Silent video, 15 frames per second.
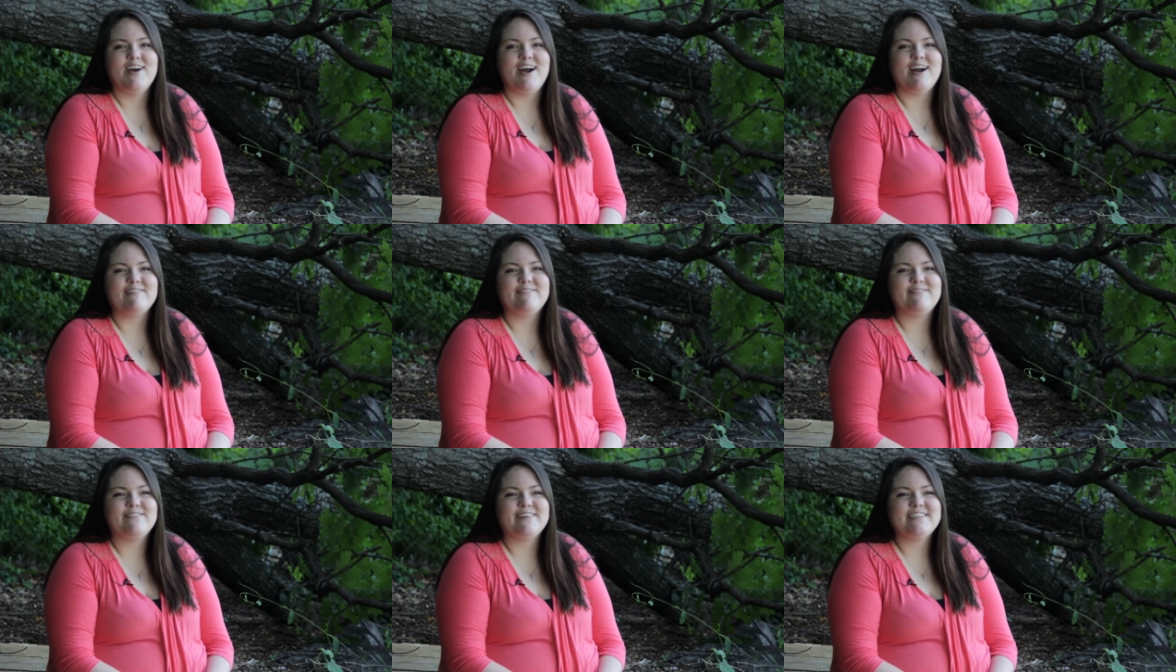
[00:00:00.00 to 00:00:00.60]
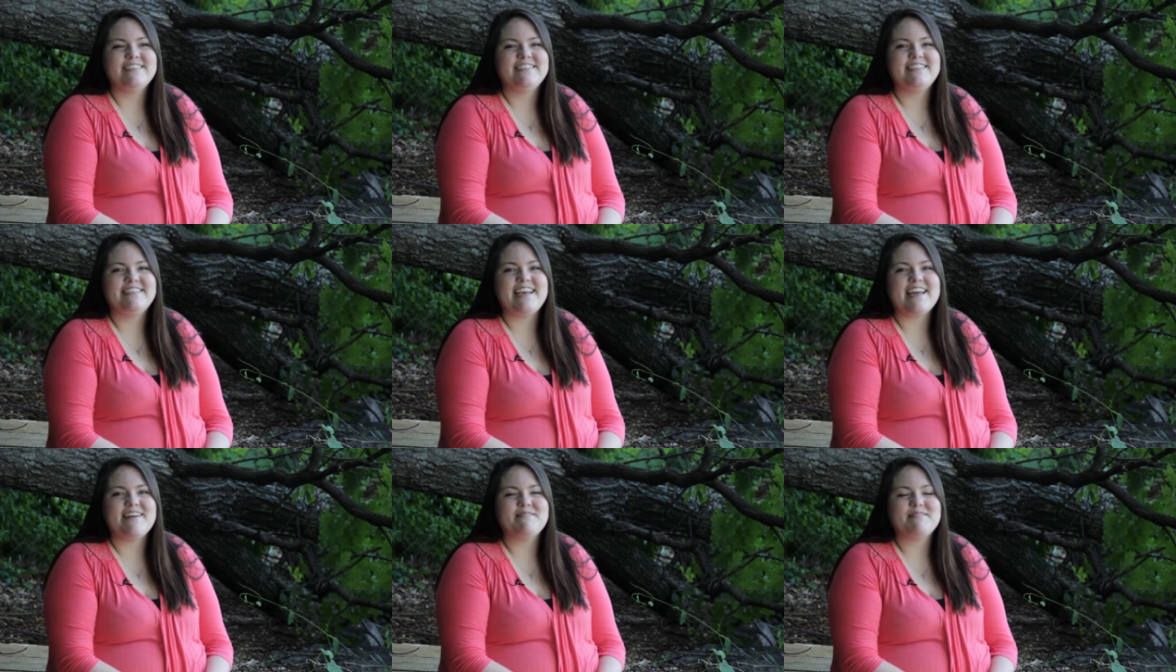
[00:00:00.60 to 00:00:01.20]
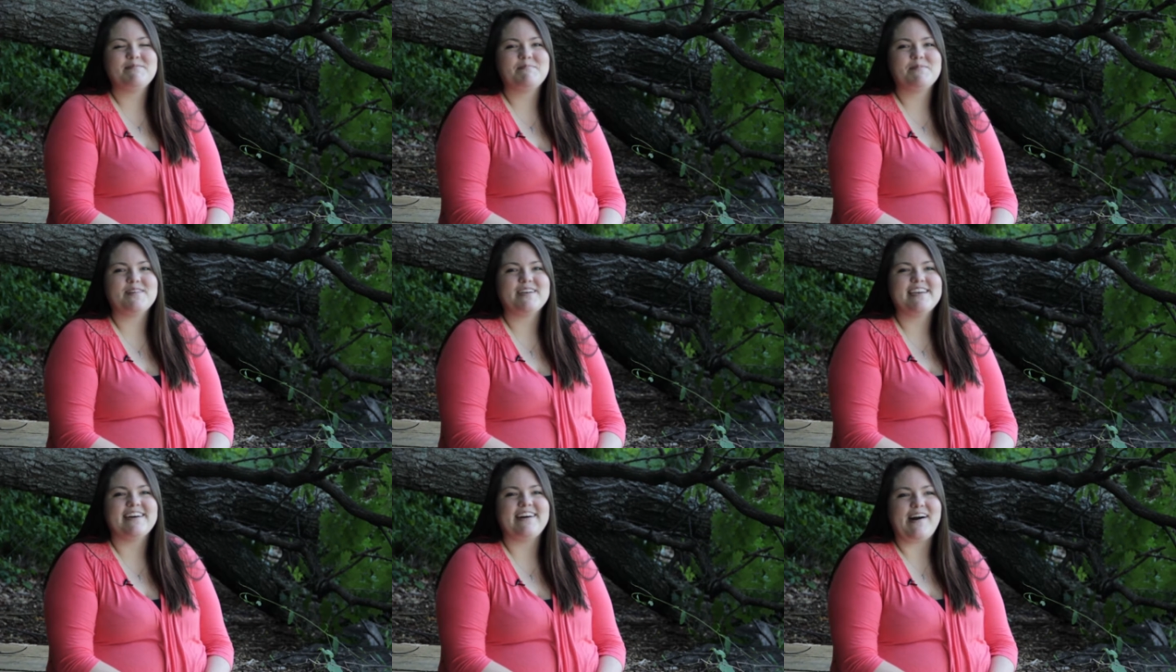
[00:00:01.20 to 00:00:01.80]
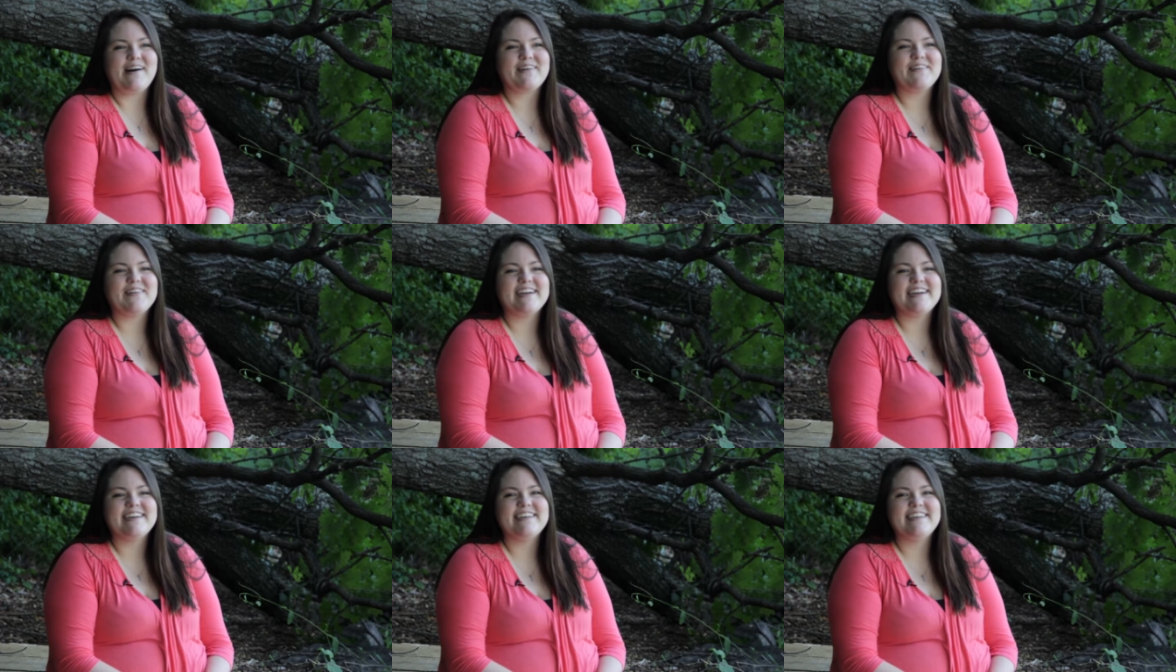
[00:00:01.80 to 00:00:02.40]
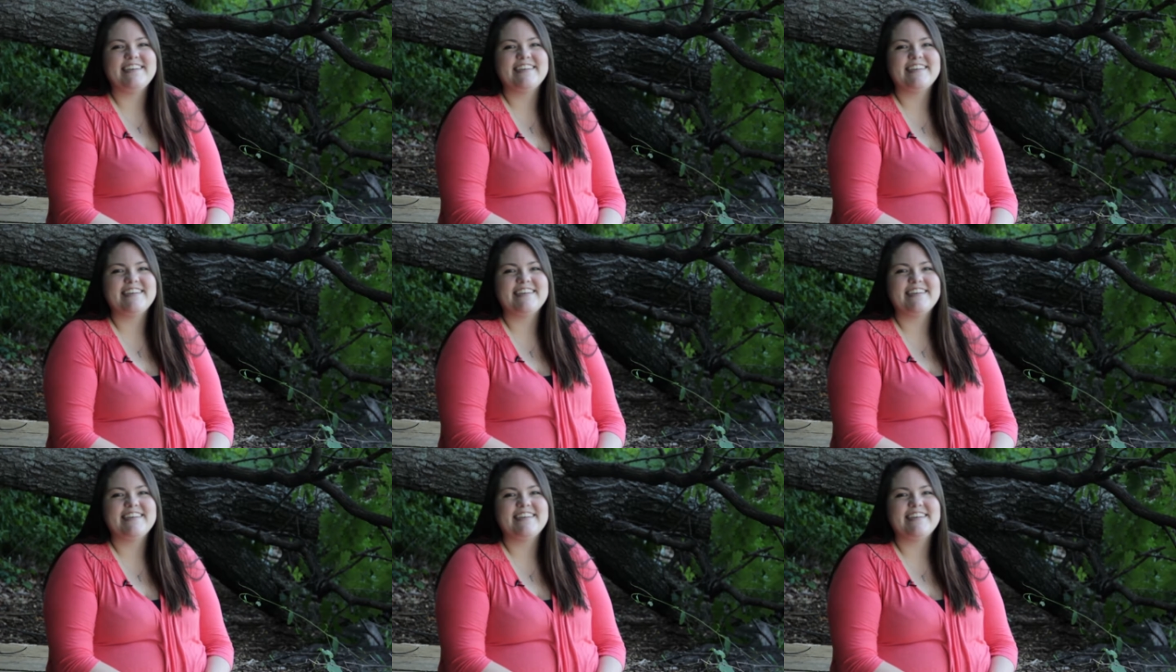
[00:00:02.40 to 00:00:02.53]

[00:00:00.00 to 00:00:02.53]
Our first date was pretty awkward,